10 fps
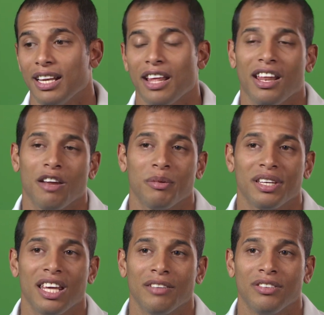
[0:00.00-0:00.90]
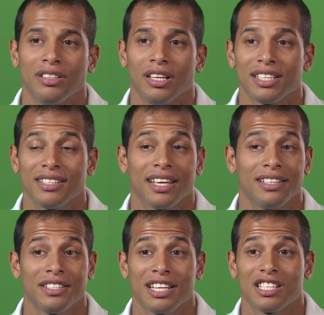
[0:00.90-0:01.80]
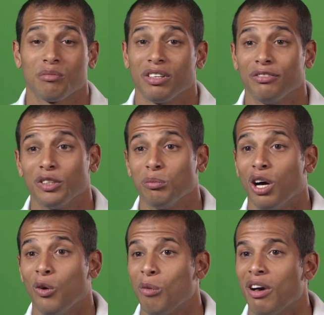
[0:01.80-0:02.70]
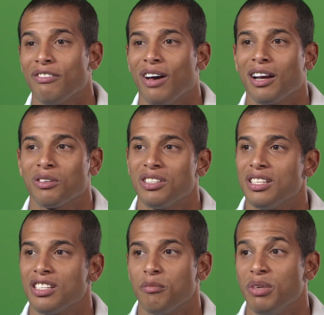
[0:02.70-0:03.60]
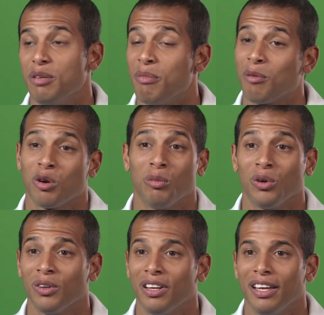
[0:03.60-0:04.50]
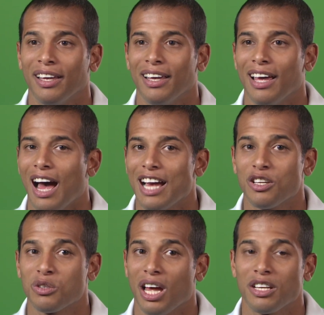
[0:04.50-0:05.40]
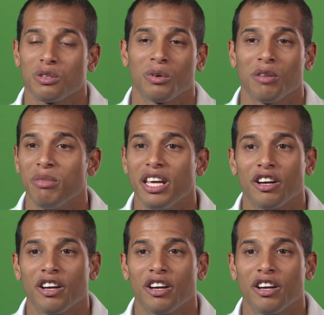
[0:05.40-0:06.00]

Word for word: Now that I've been given a second chance to play football, I want my final season to be memorable. I just I just want to be